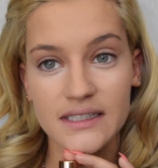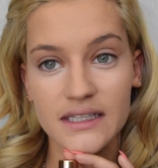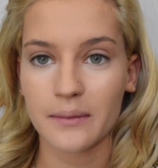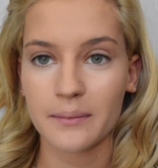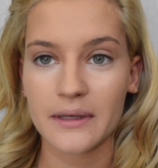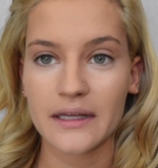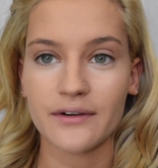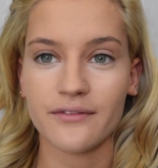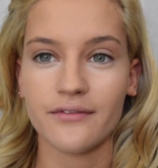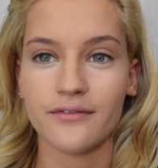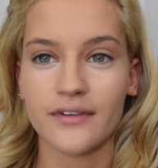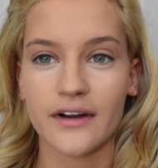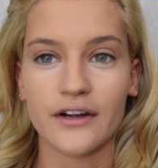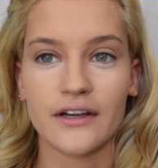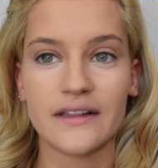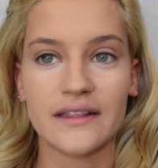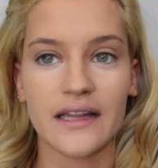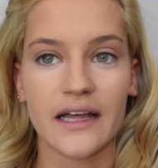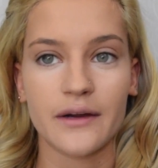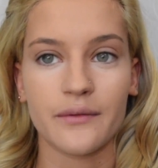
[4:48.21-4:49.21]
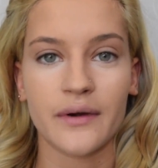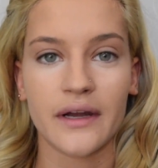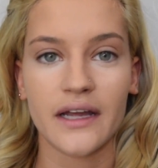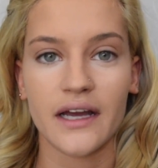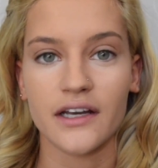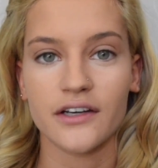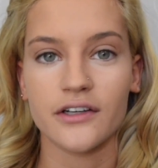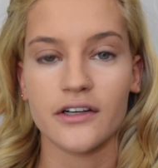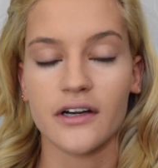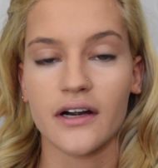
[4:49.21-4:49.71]
It's going to be very
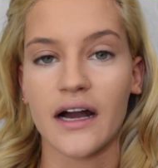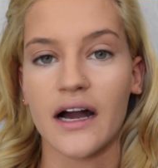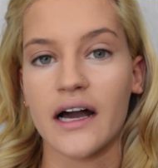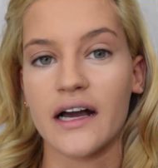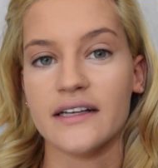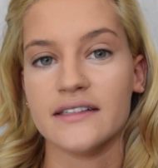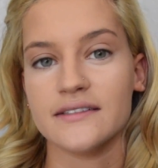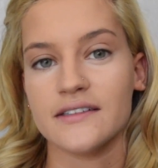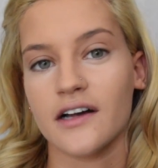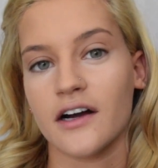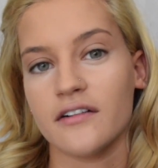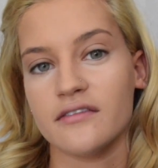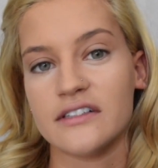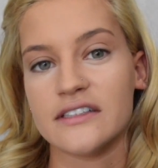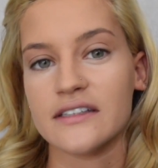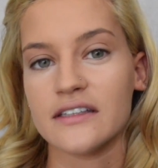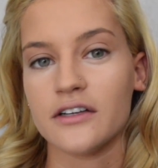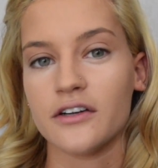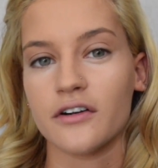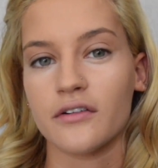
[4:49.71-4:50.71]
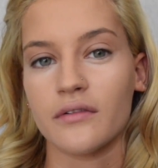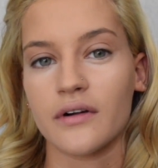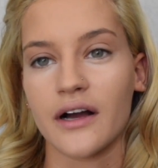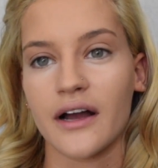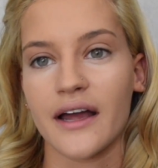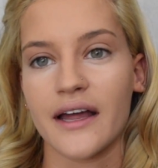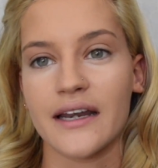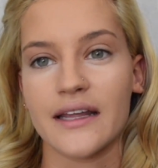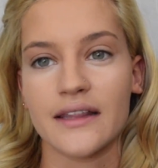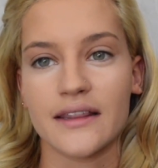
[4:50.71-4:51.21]
lightweight under your eyes, and obviously you don't
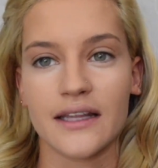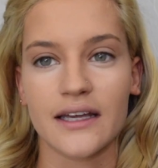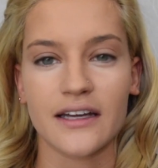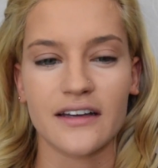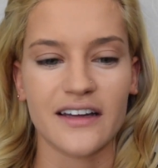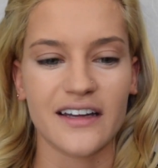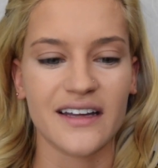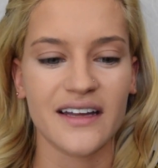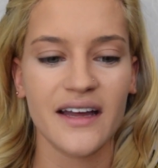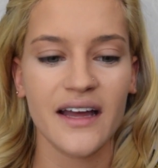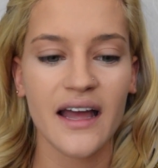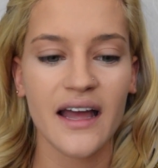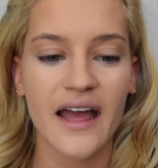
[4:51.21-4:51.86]
want anything like